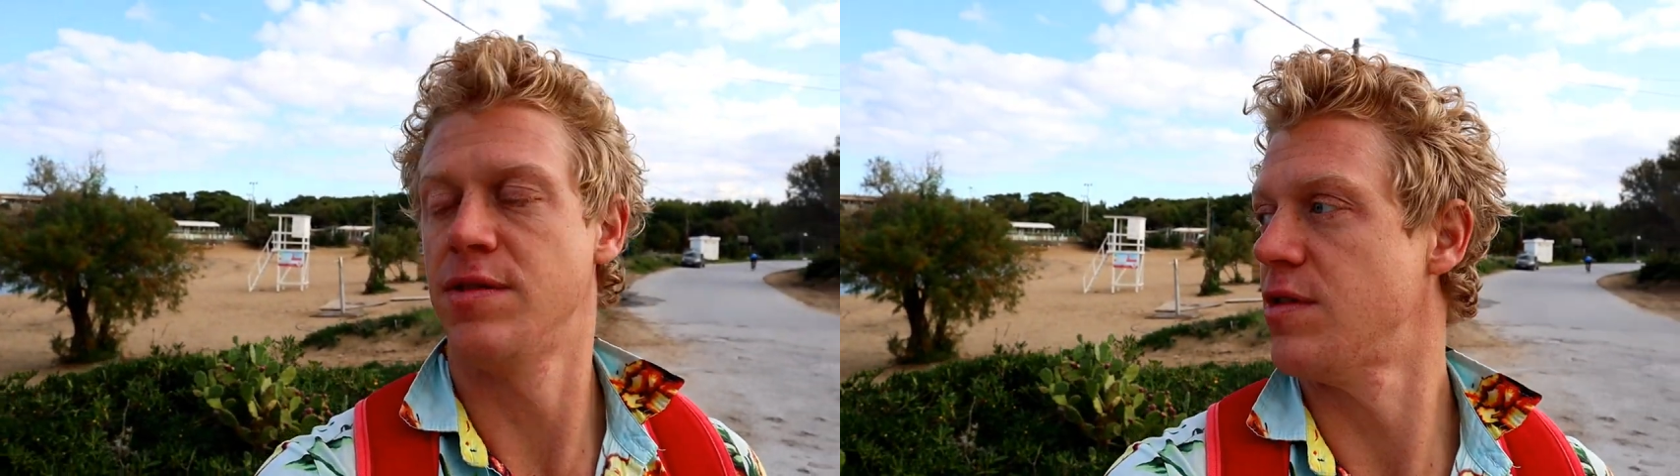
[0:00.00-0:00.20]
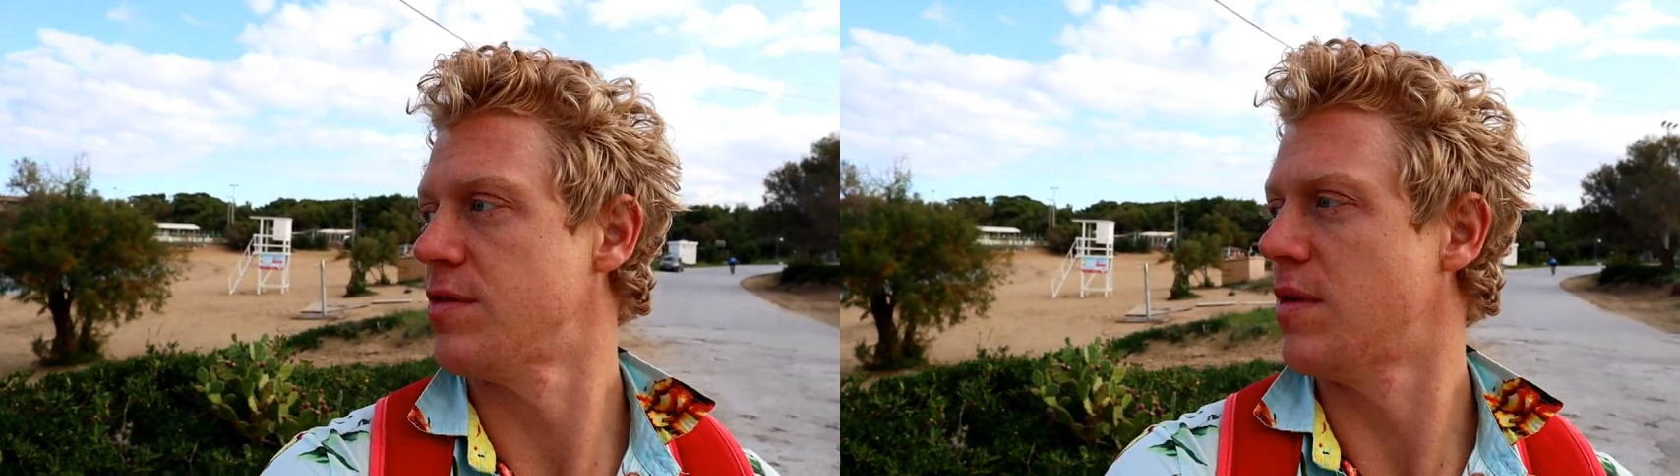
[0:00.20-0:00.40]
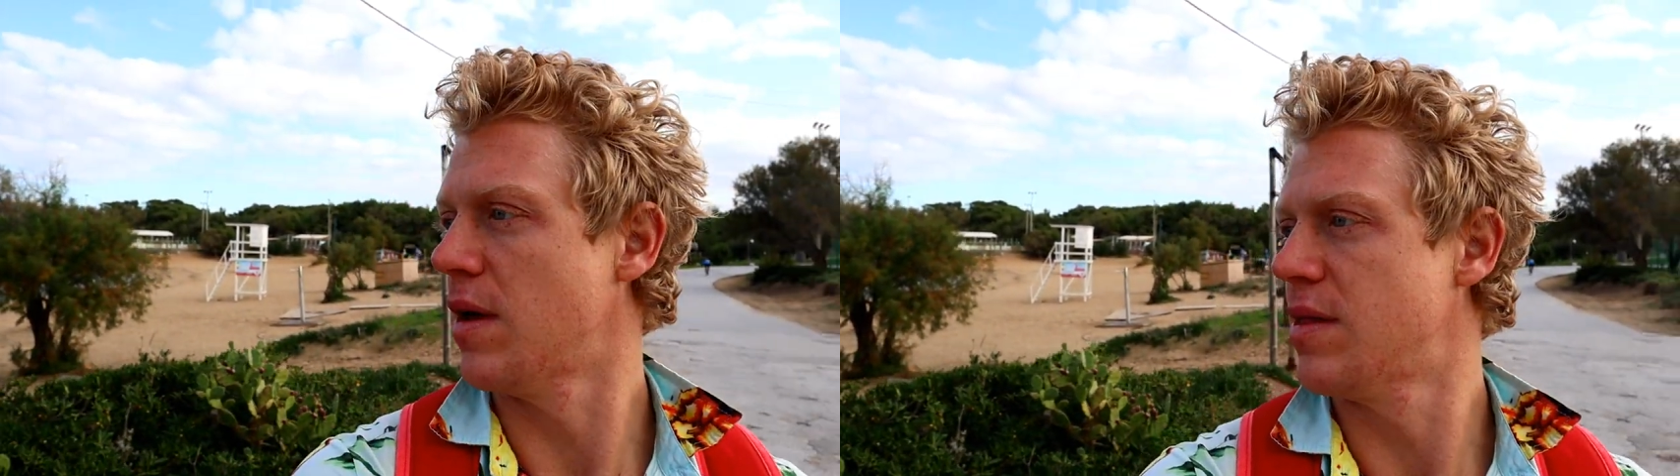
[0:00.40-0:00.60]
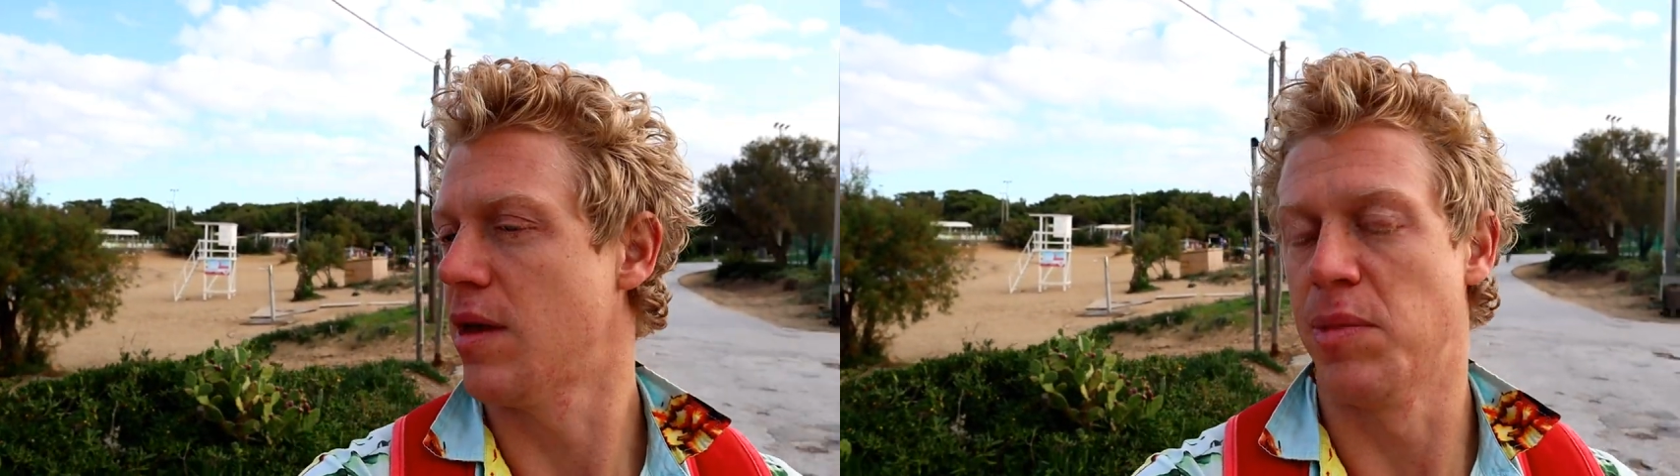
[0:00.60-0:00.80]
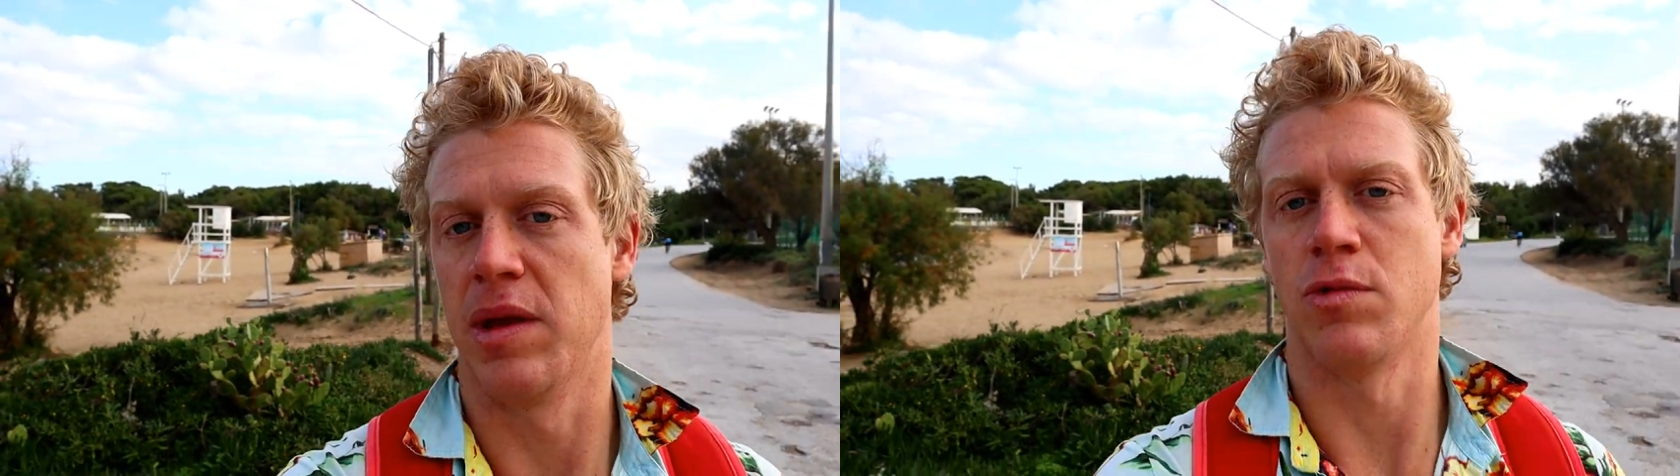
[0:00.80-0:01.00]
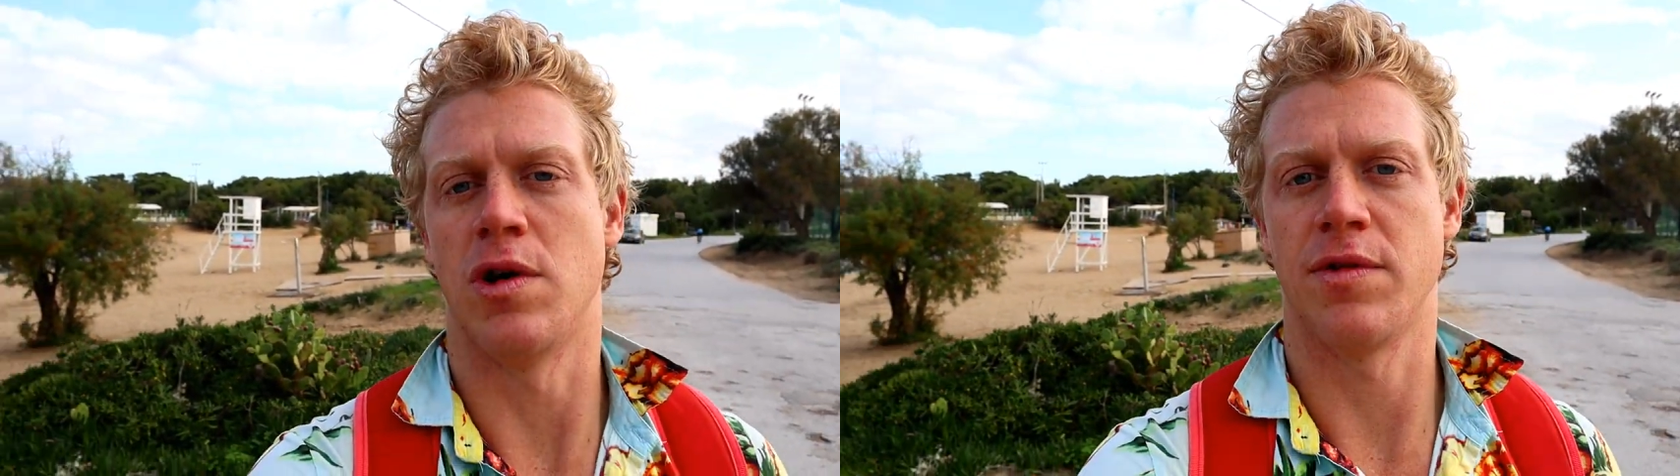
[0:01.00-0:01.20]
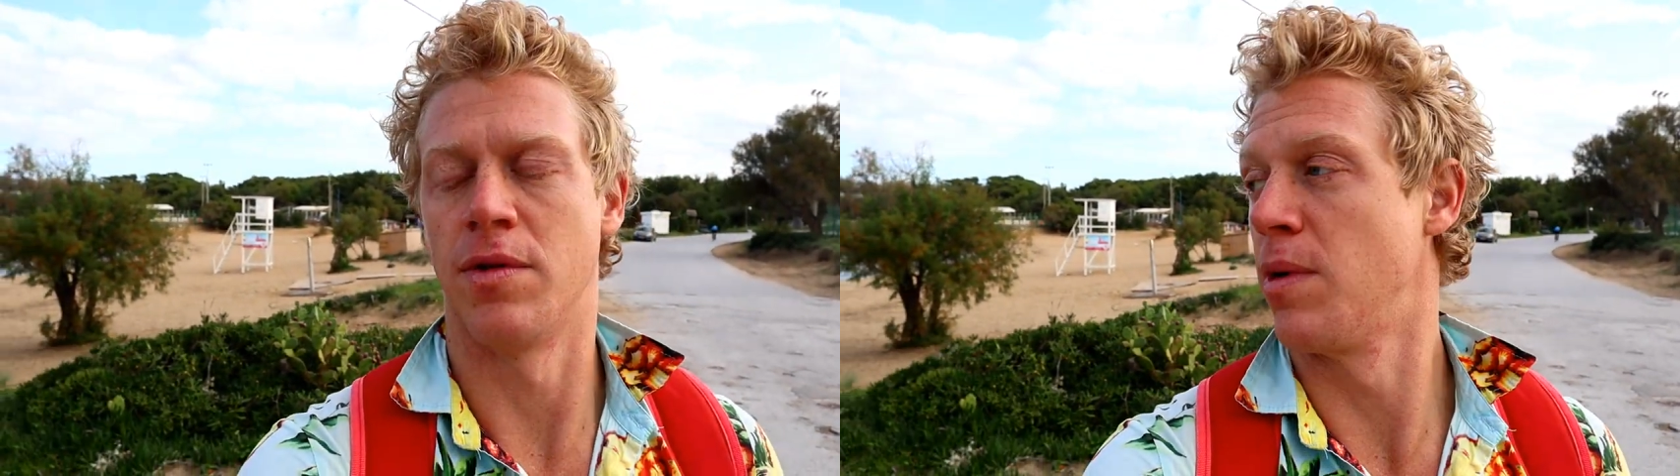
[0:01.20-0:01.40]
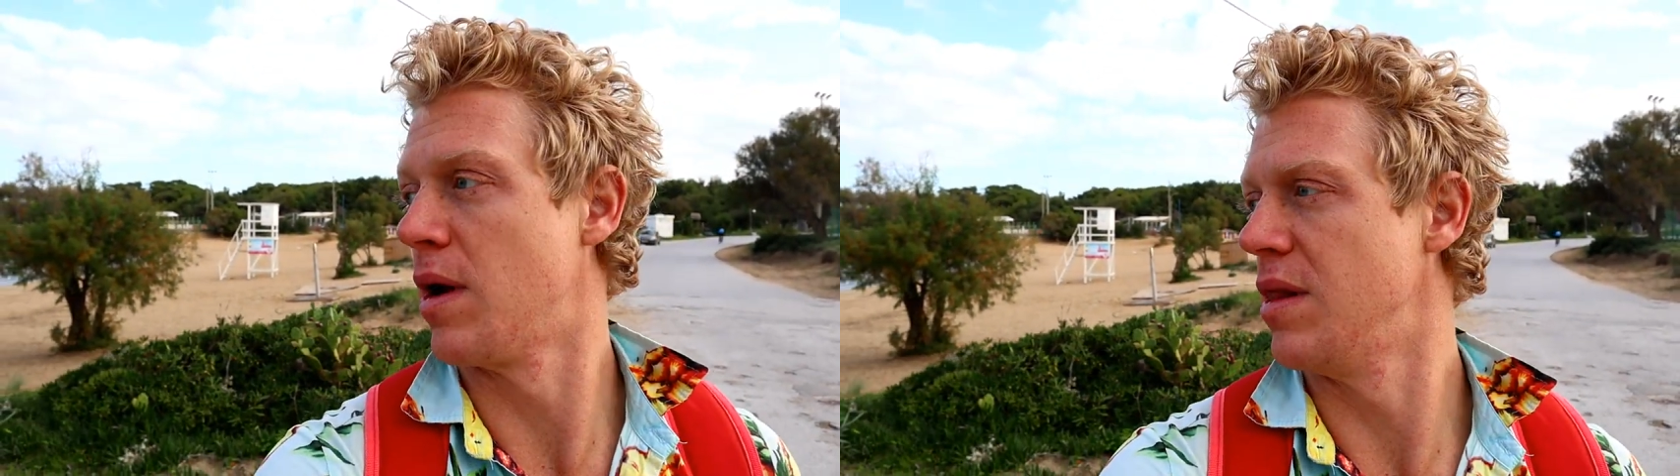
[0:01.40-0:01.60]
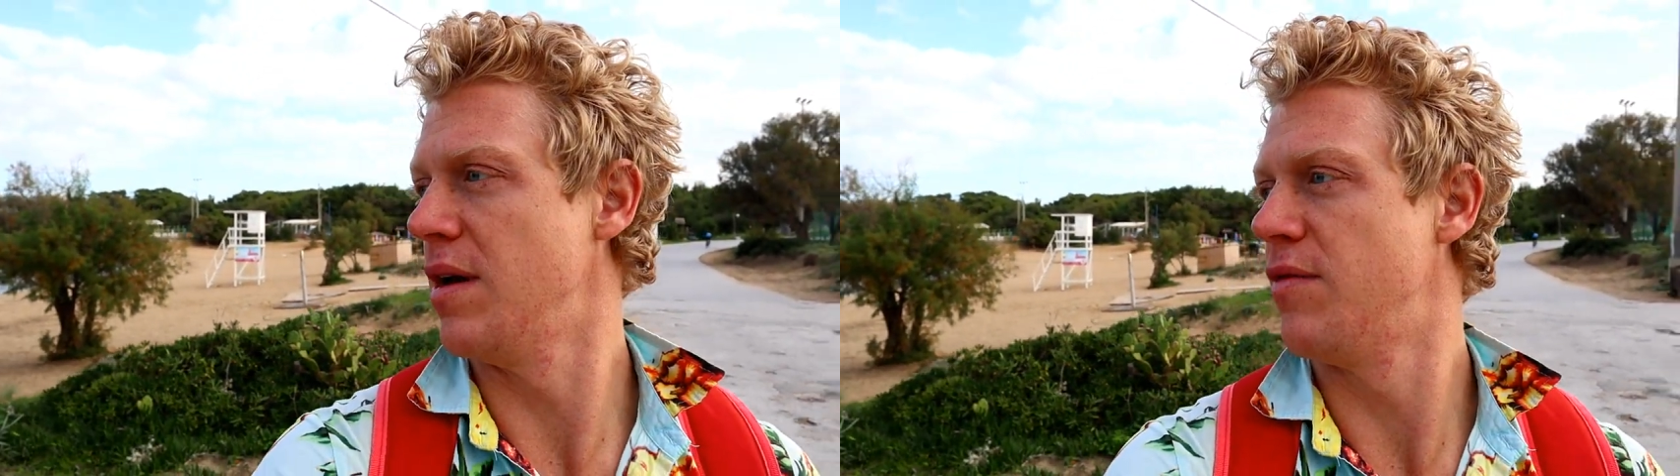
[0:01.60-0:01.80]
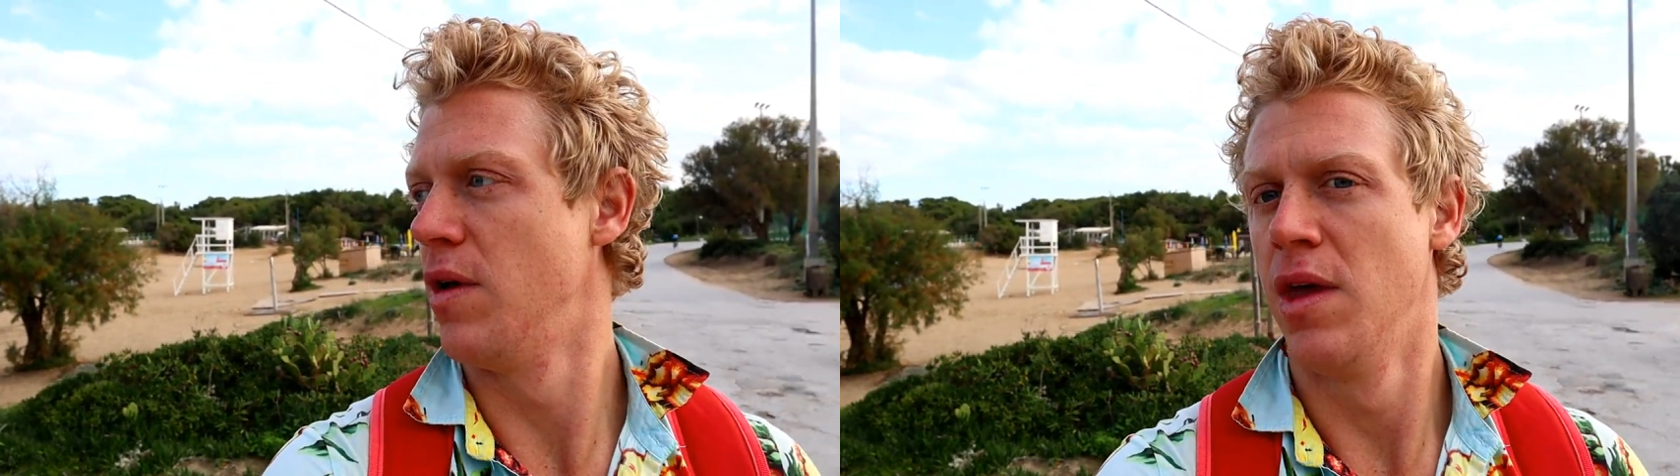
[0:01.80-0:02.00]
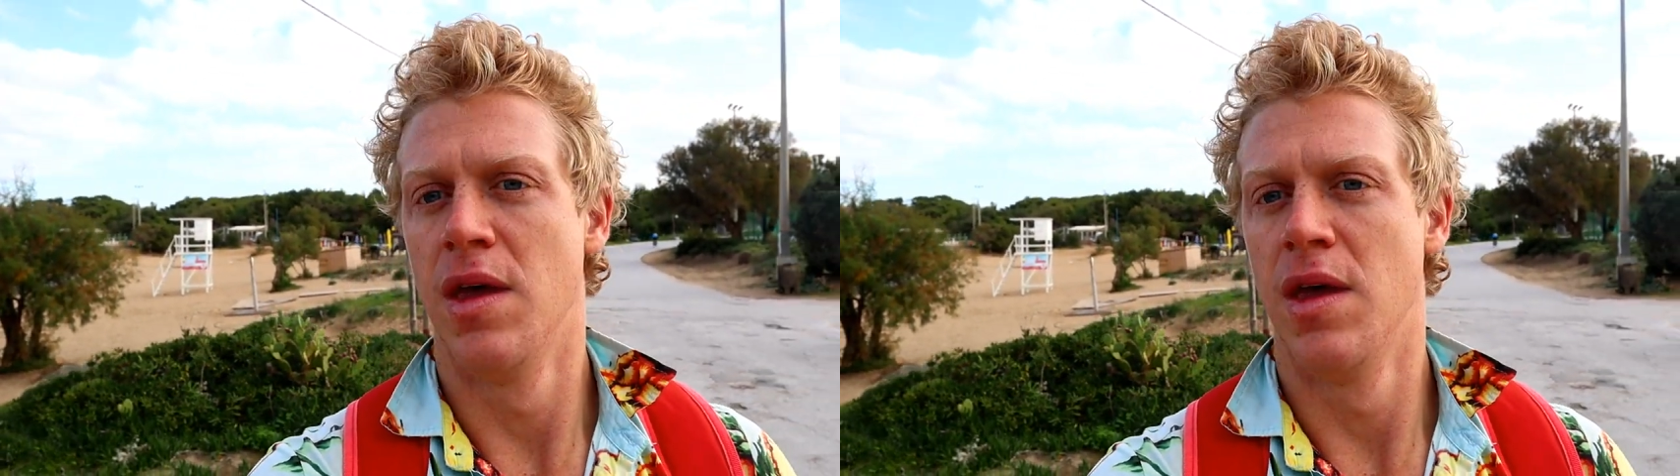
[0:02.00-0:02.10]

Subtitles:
It's just a 10-minute walk from where I live.